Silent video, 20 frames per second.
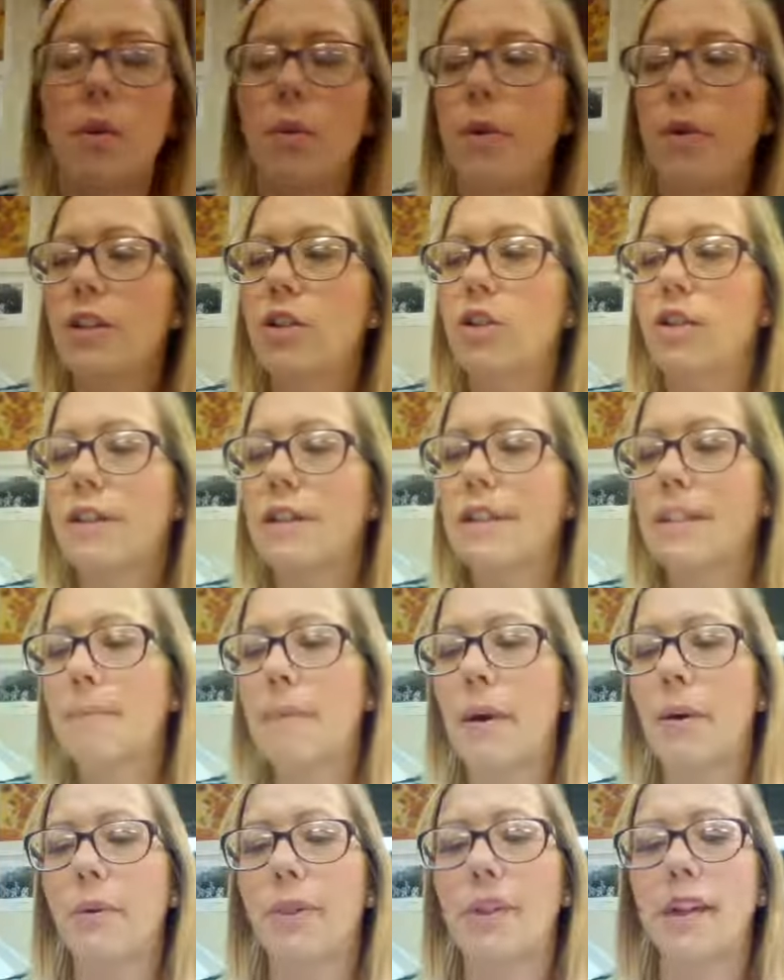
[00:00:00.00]
which is
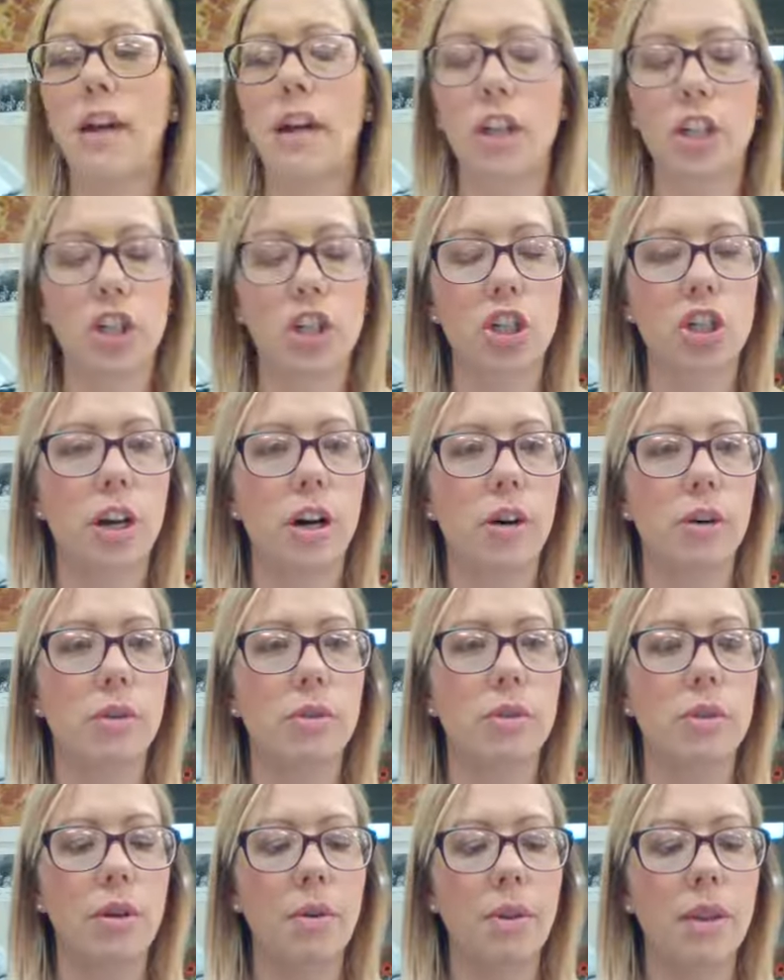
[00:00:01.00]
about the art
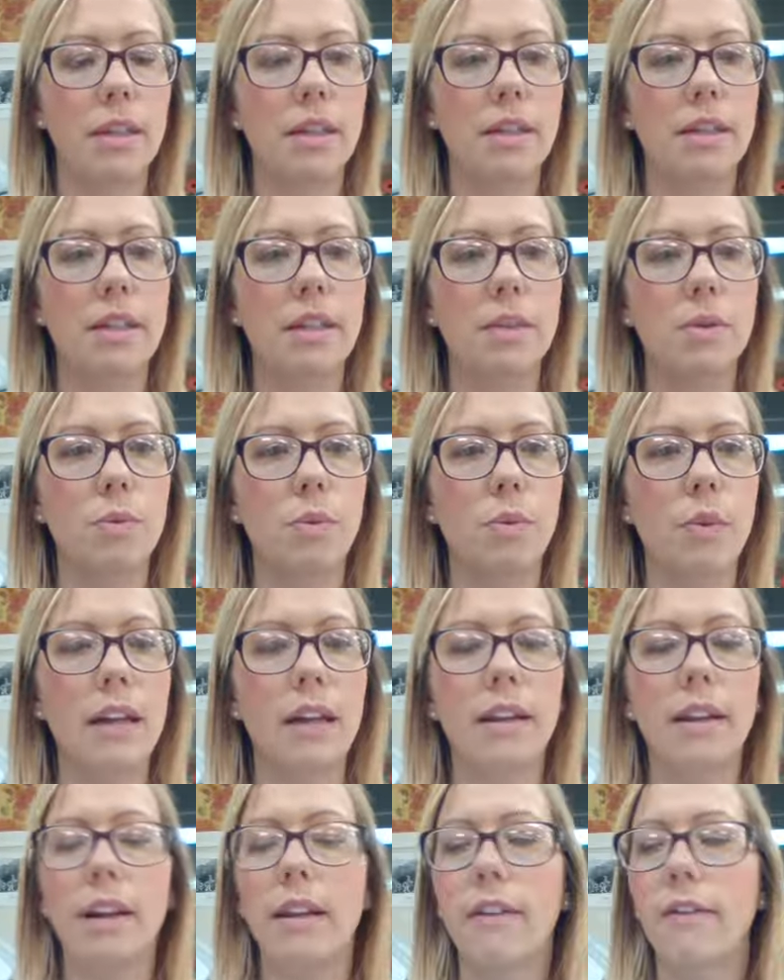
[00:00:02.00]
show. So this is
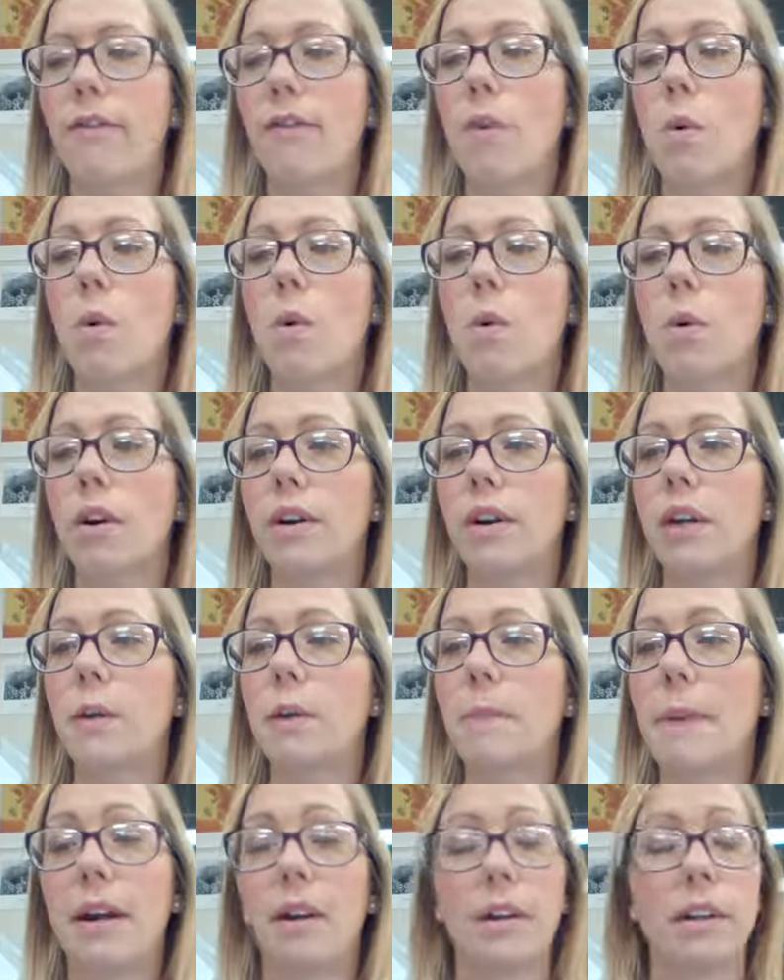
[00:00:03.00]
really for
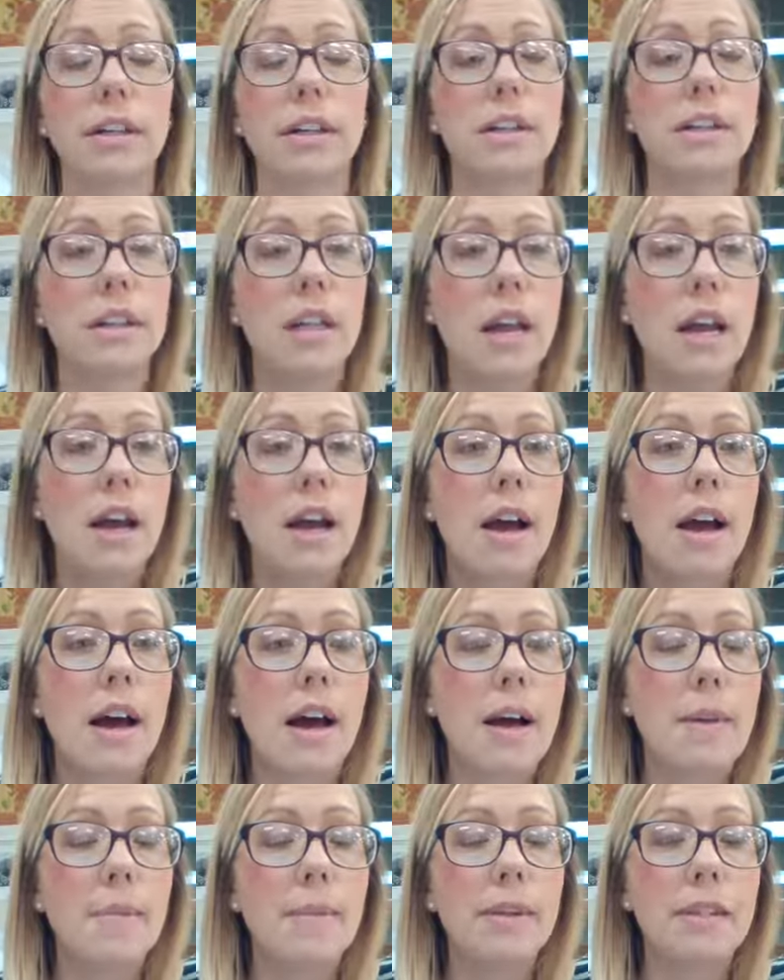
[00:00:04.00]
your parents.
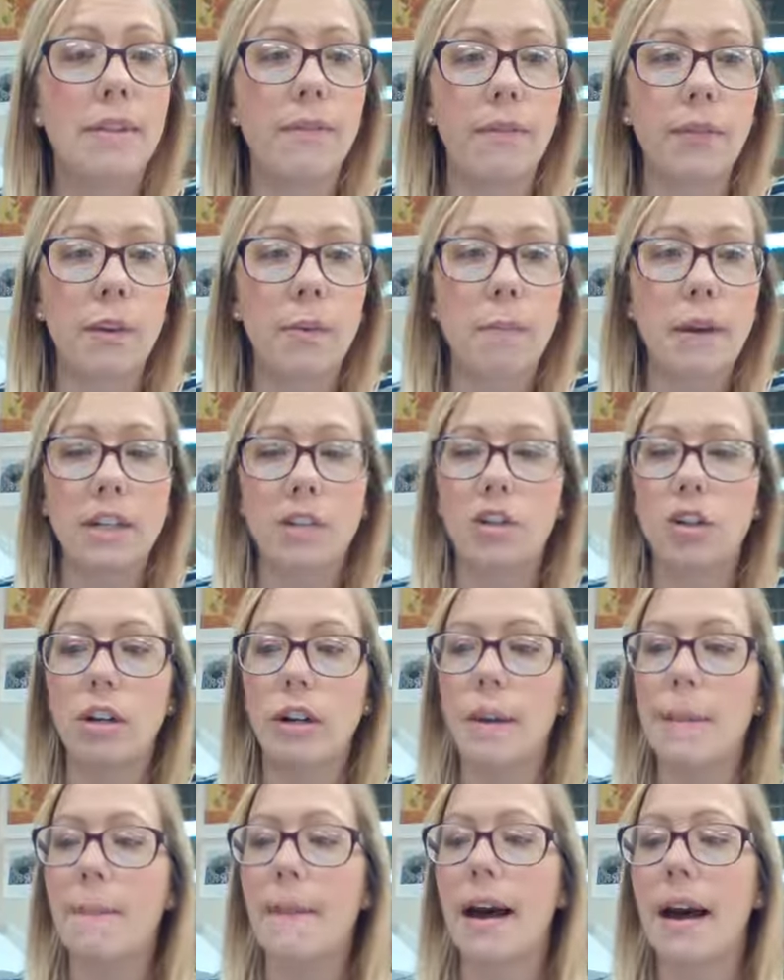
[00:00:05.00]
It's
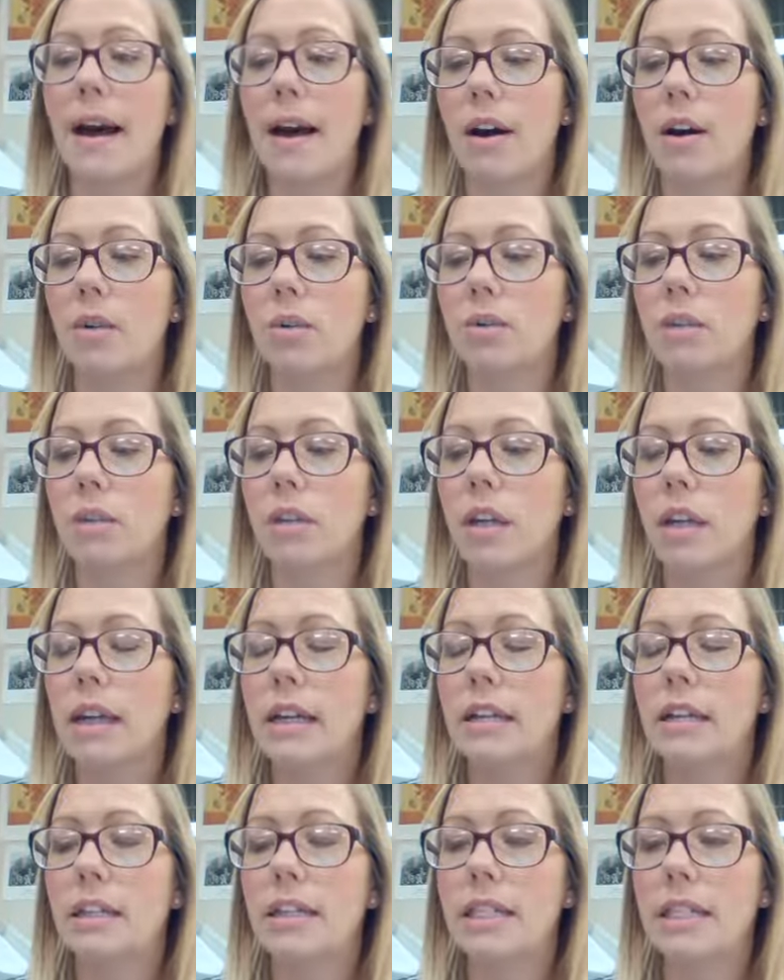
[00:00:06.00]
information about
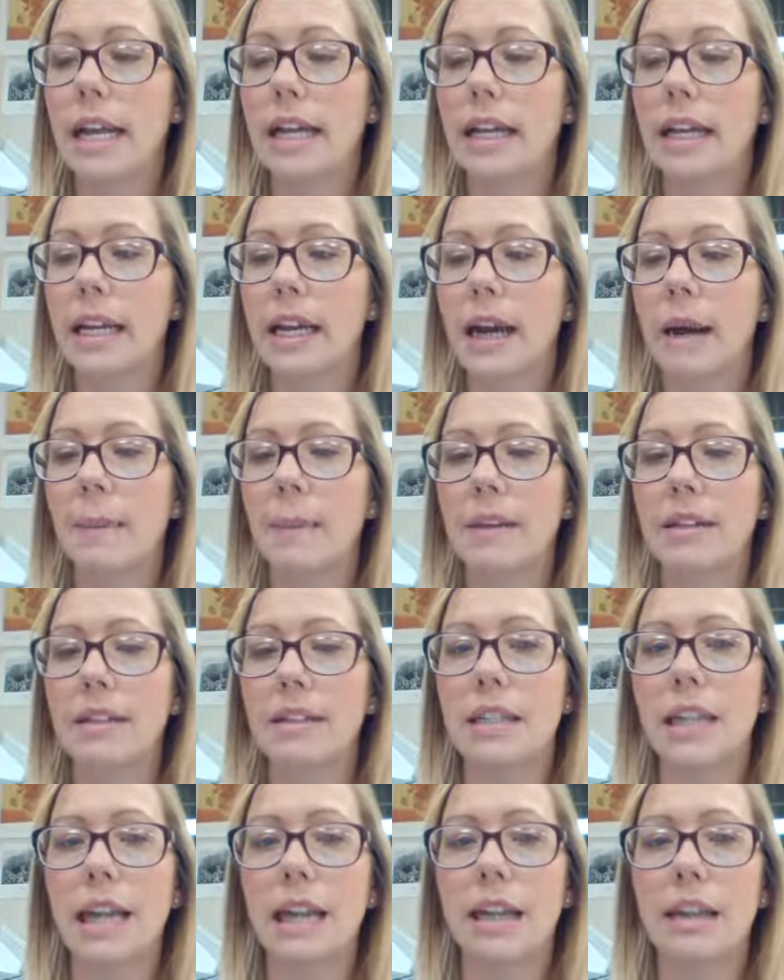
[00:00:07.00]
setting up
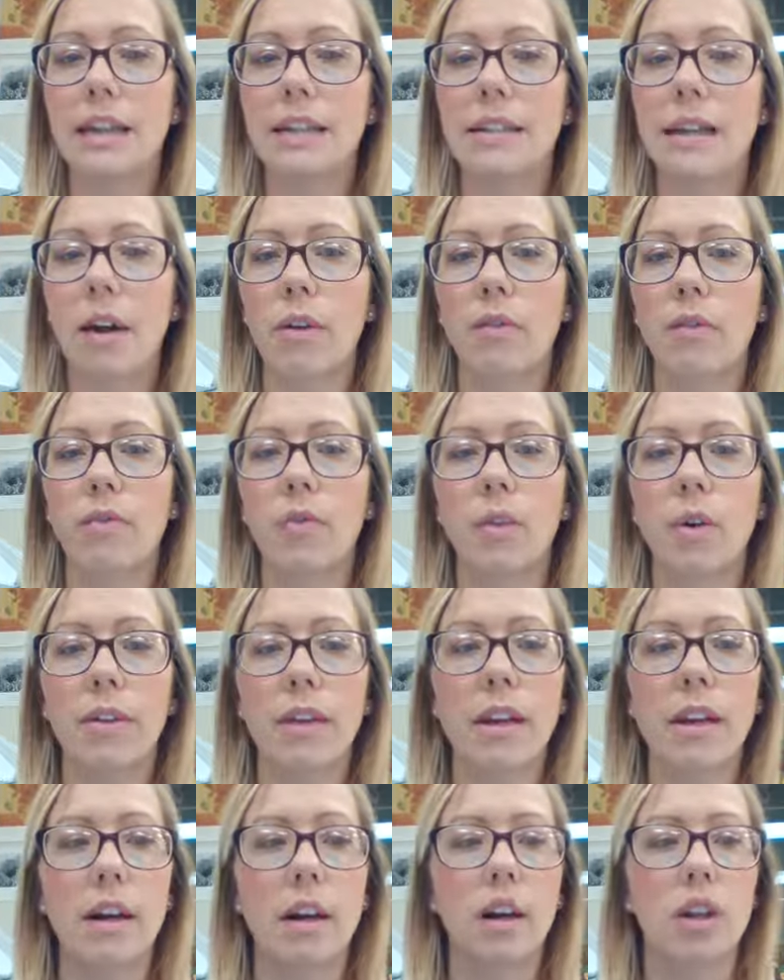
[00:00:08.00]
and taking down for
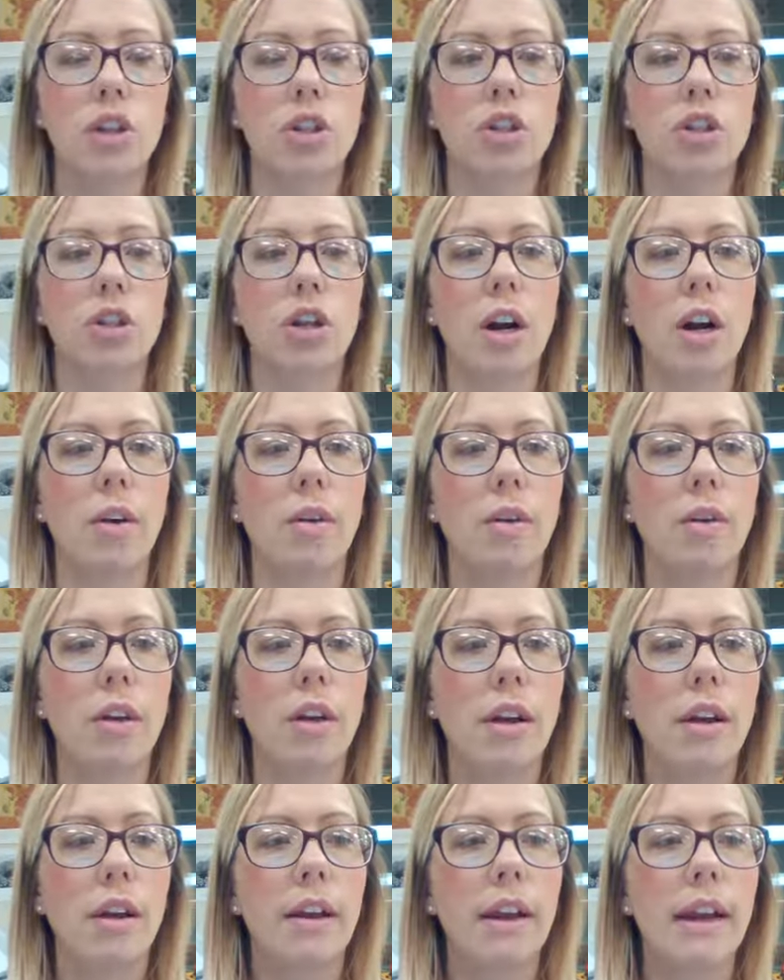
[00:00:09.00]
the art show.
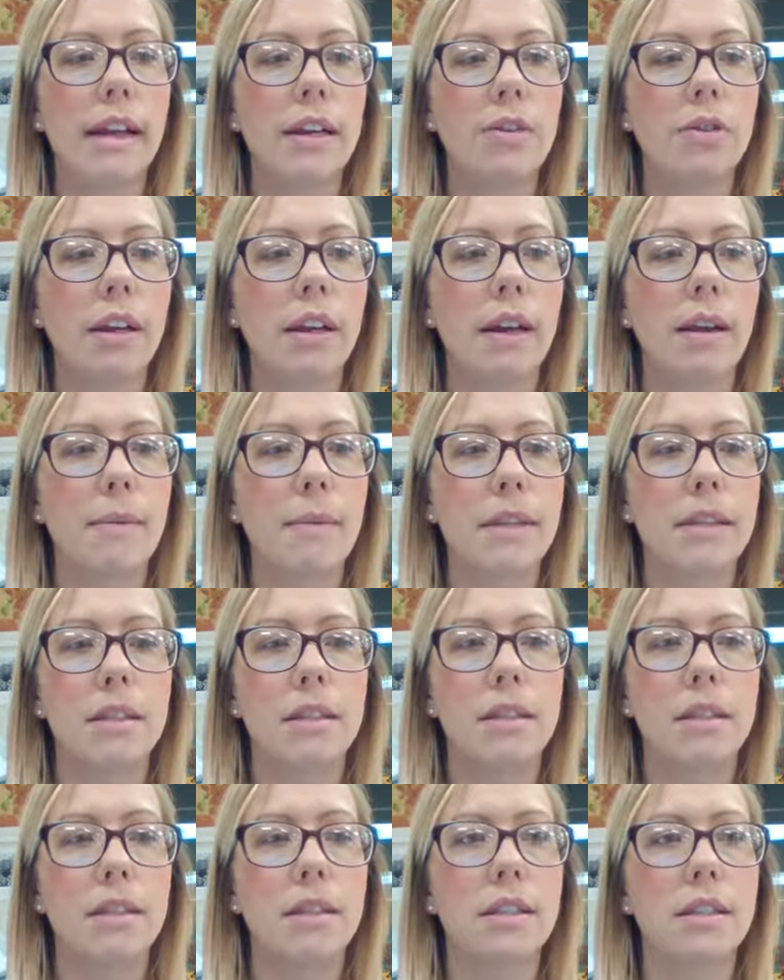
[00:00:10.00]
Actually, I'm going to
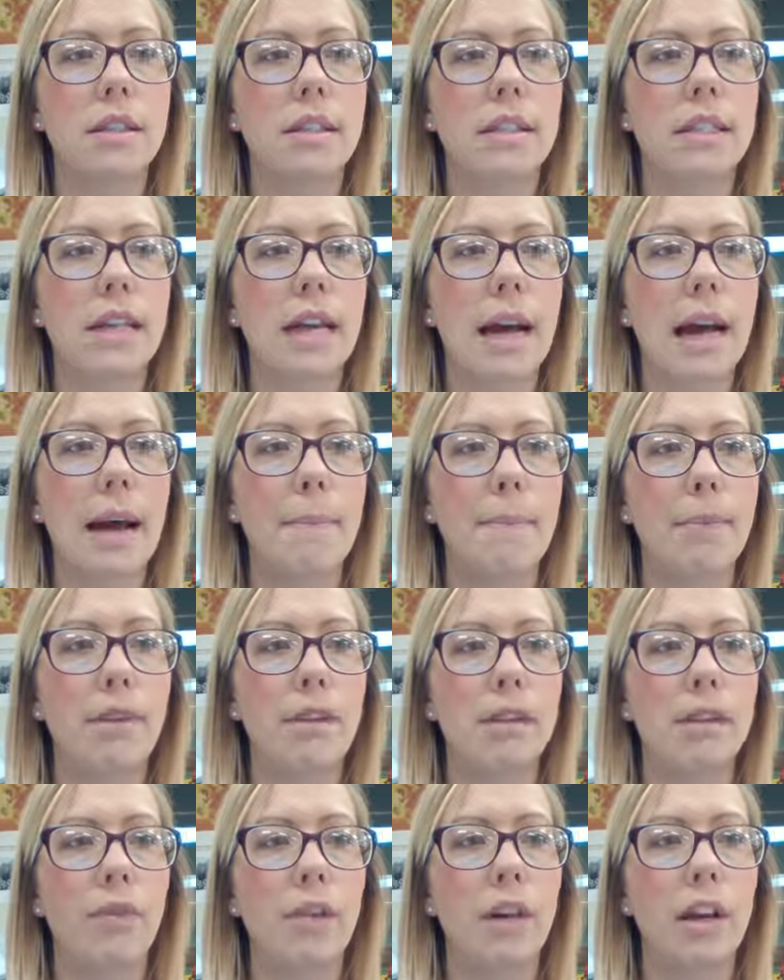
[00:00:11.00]
stop
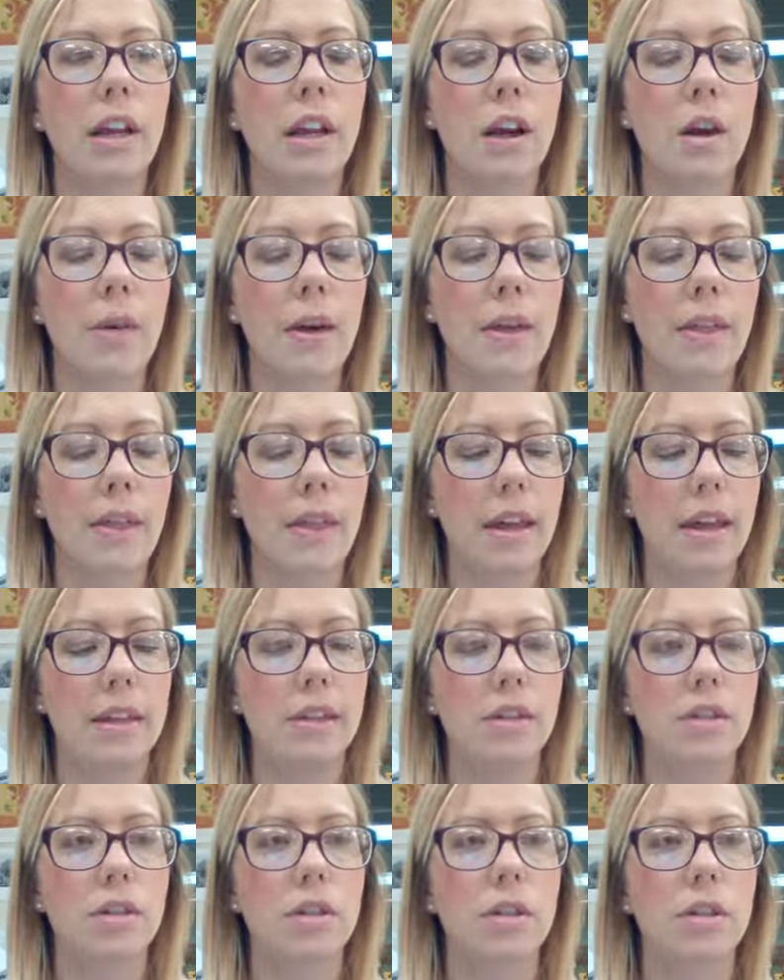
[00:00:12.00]
this video and
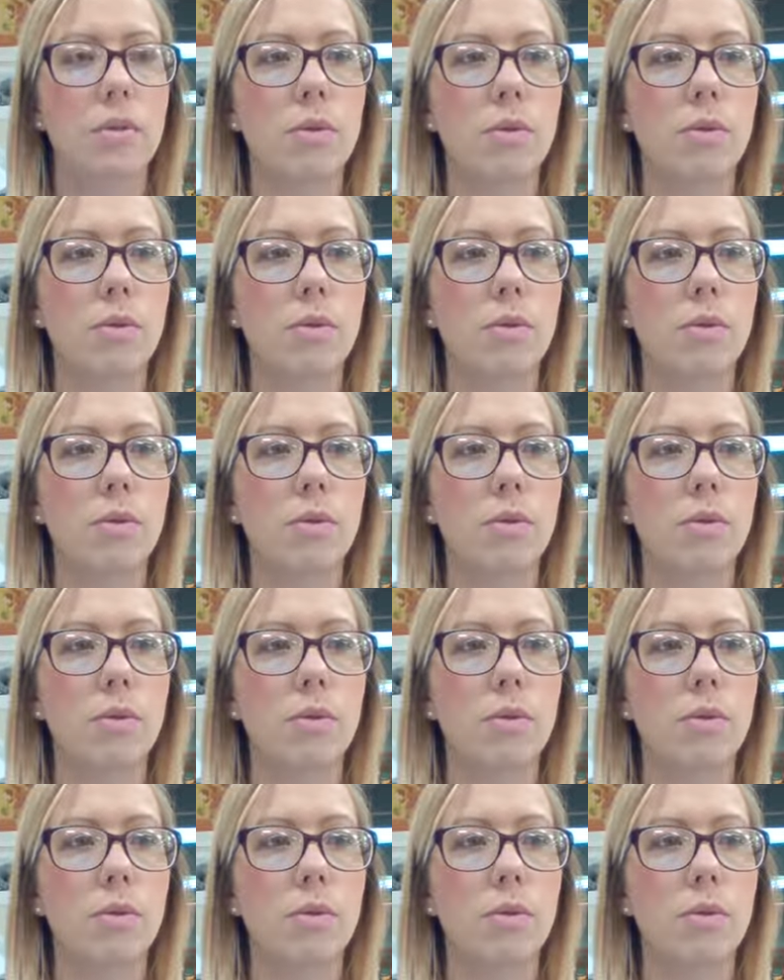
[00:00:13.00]
then just